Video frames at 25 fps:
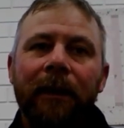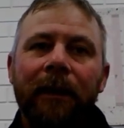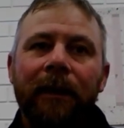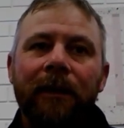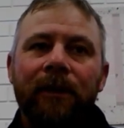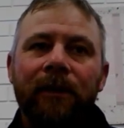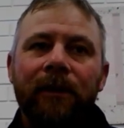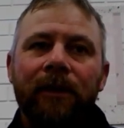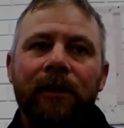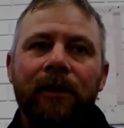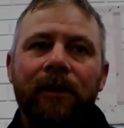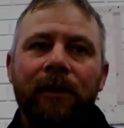
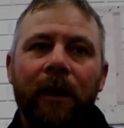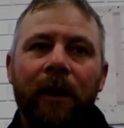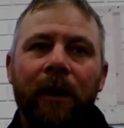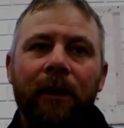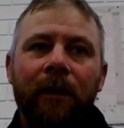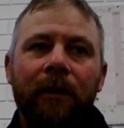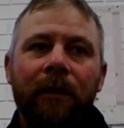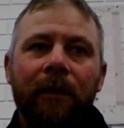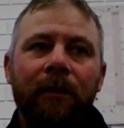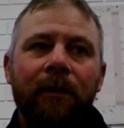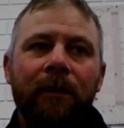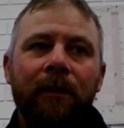
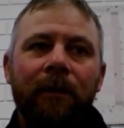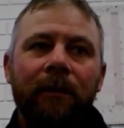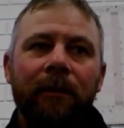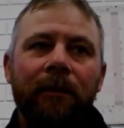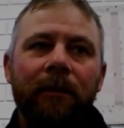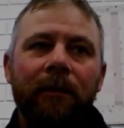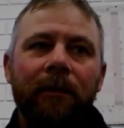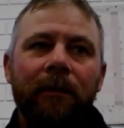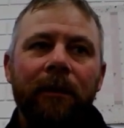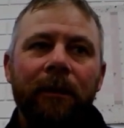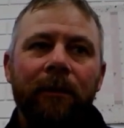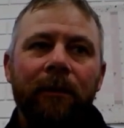So
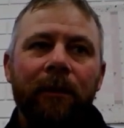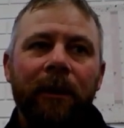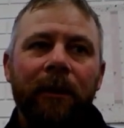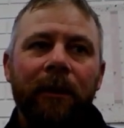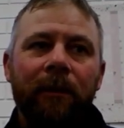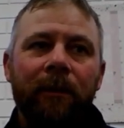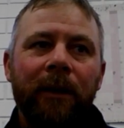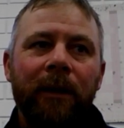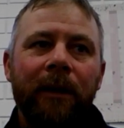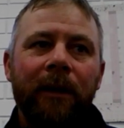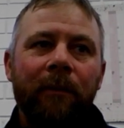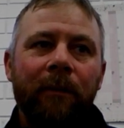
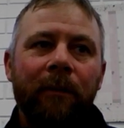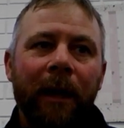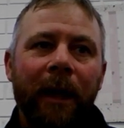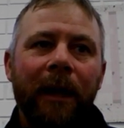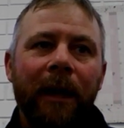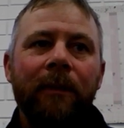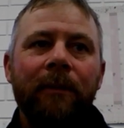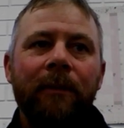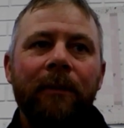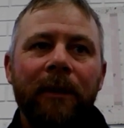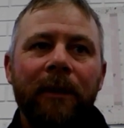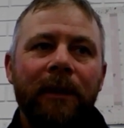with the
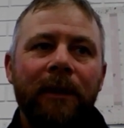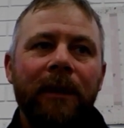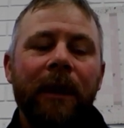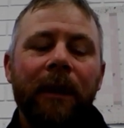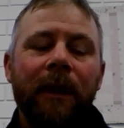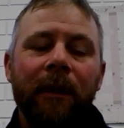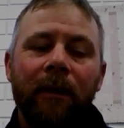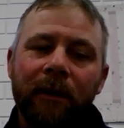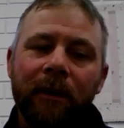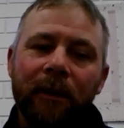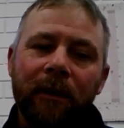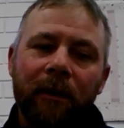babies,
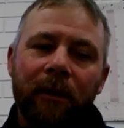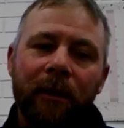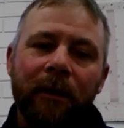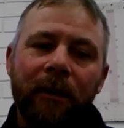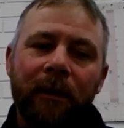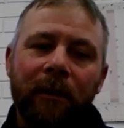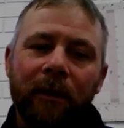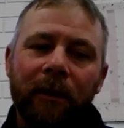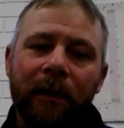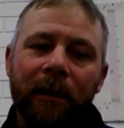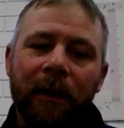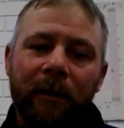
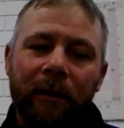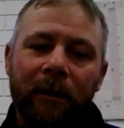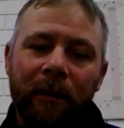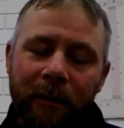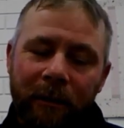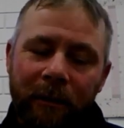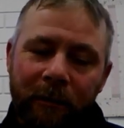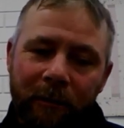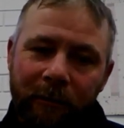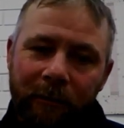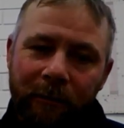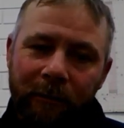I'd
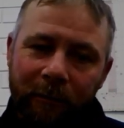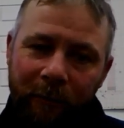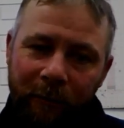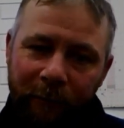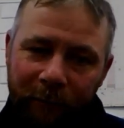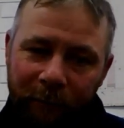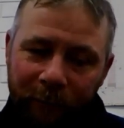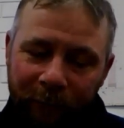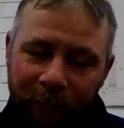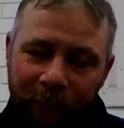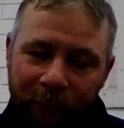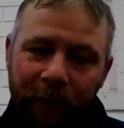
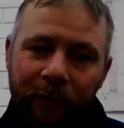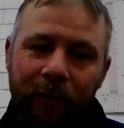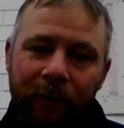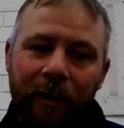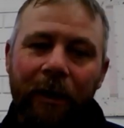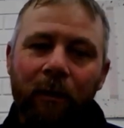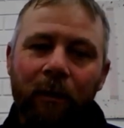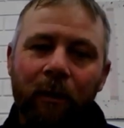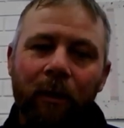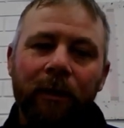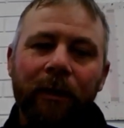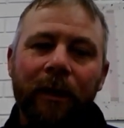figure
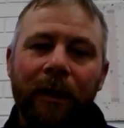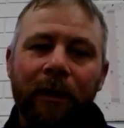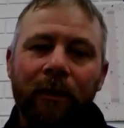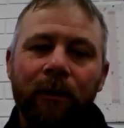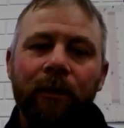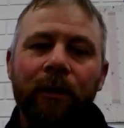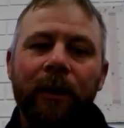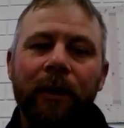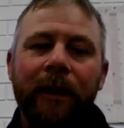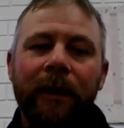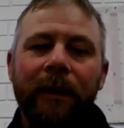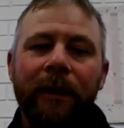out what they
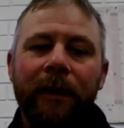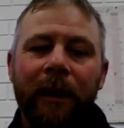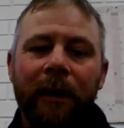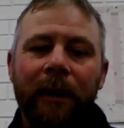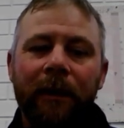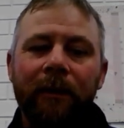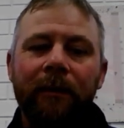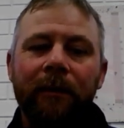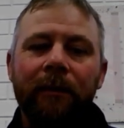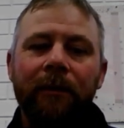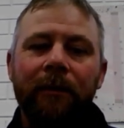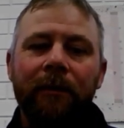already
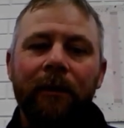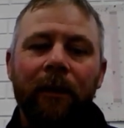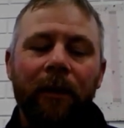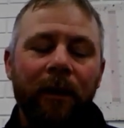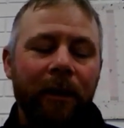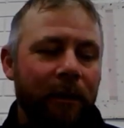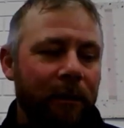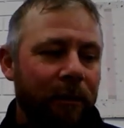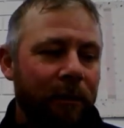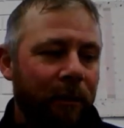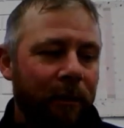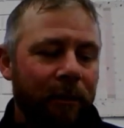know.
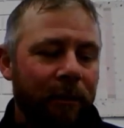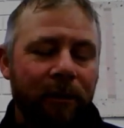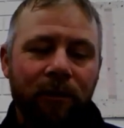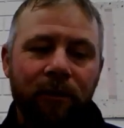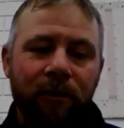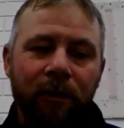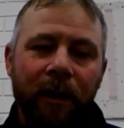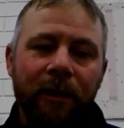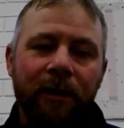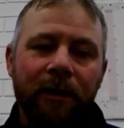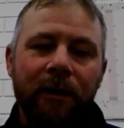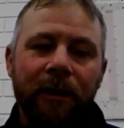I'd
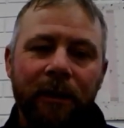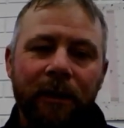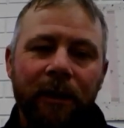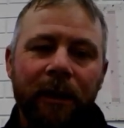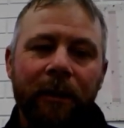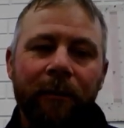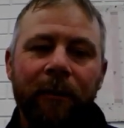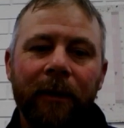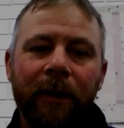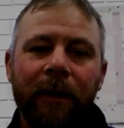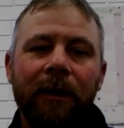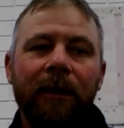structure
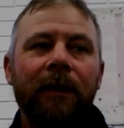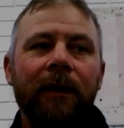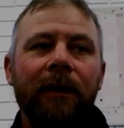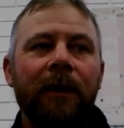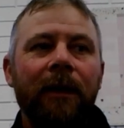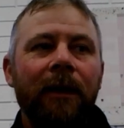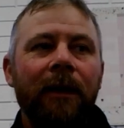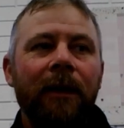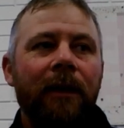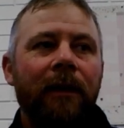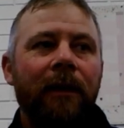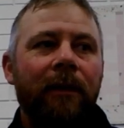something
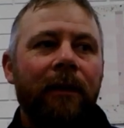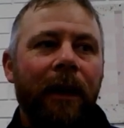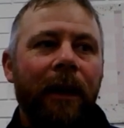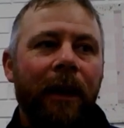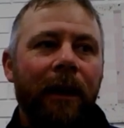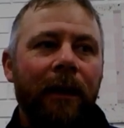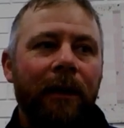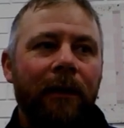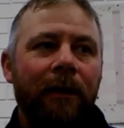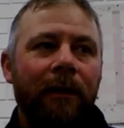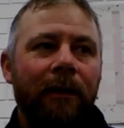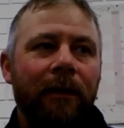
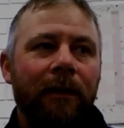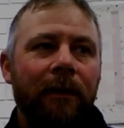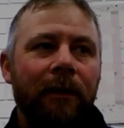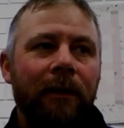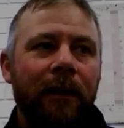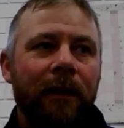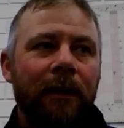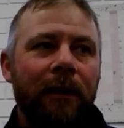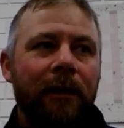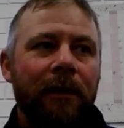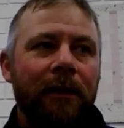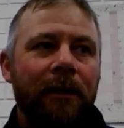that
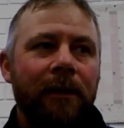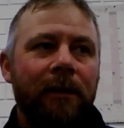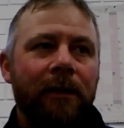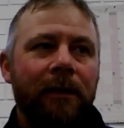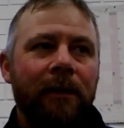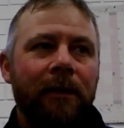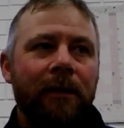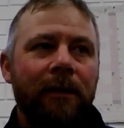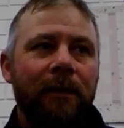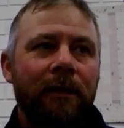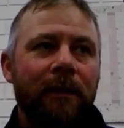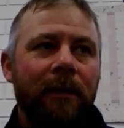
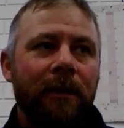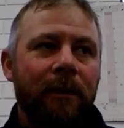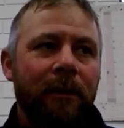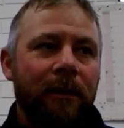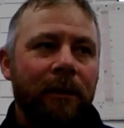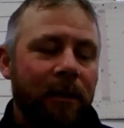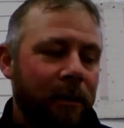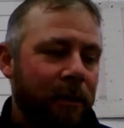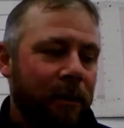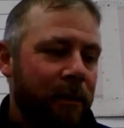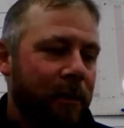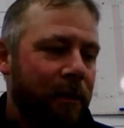is
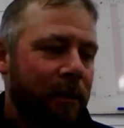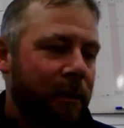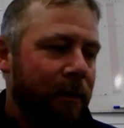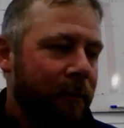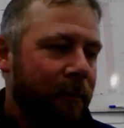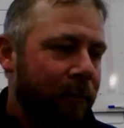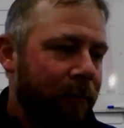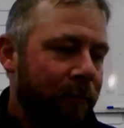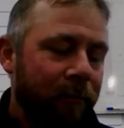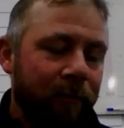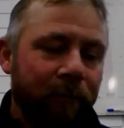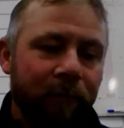just
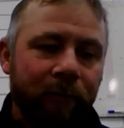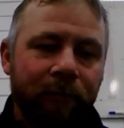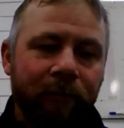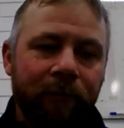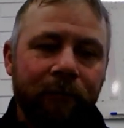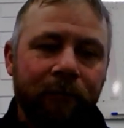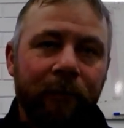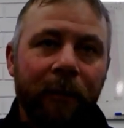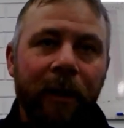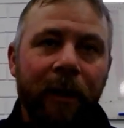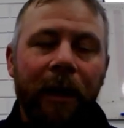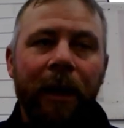
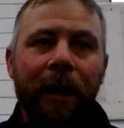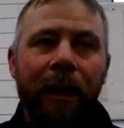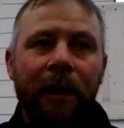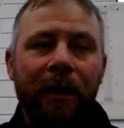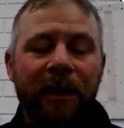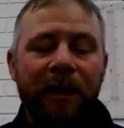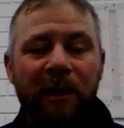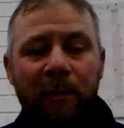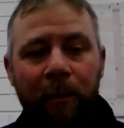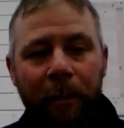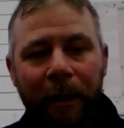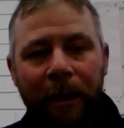
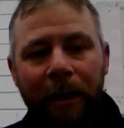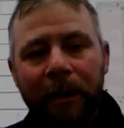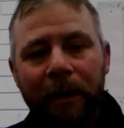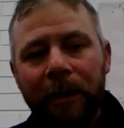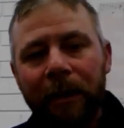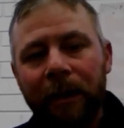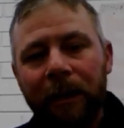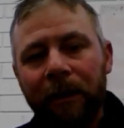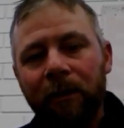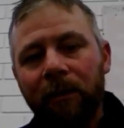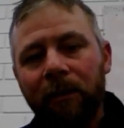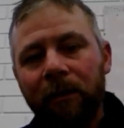
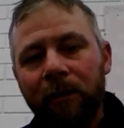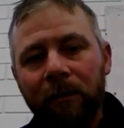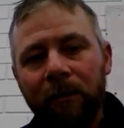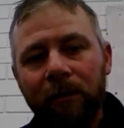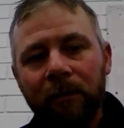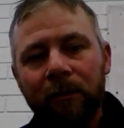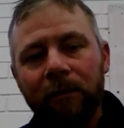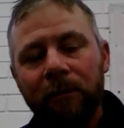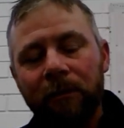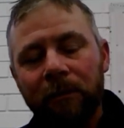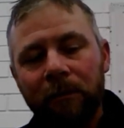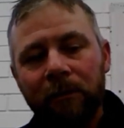expanding
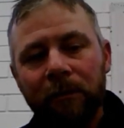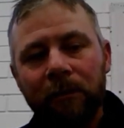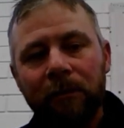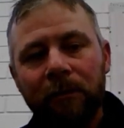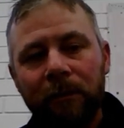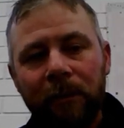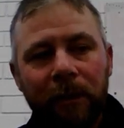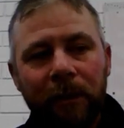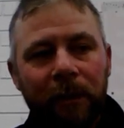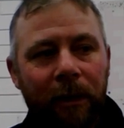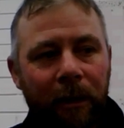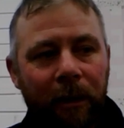on,
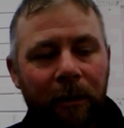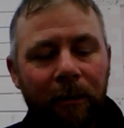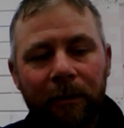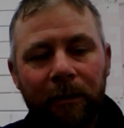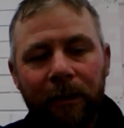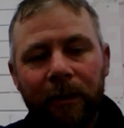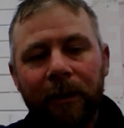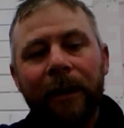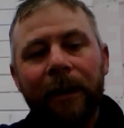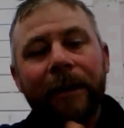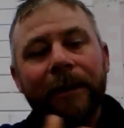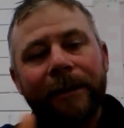
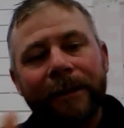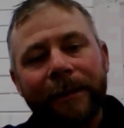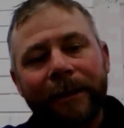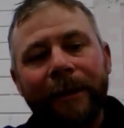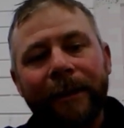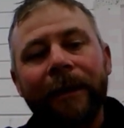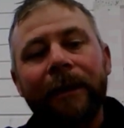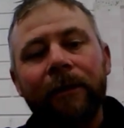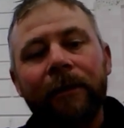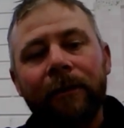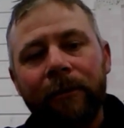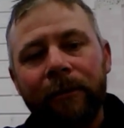the next
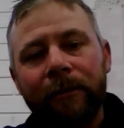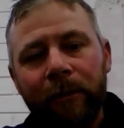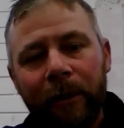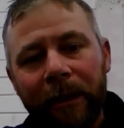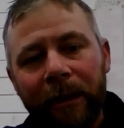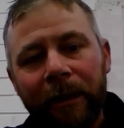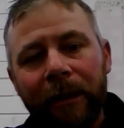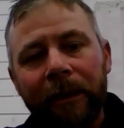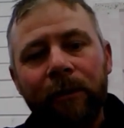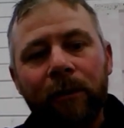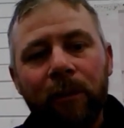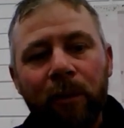thing of
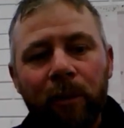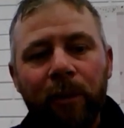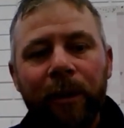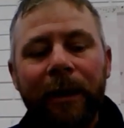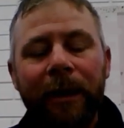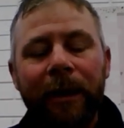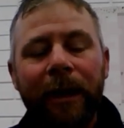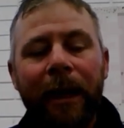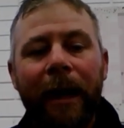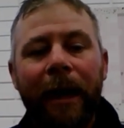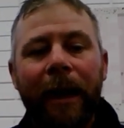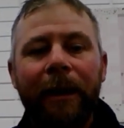where they're
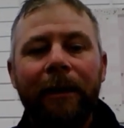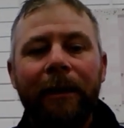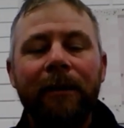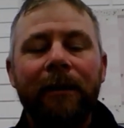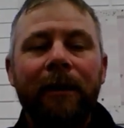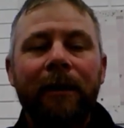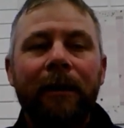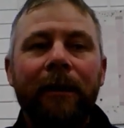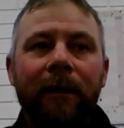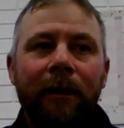already at.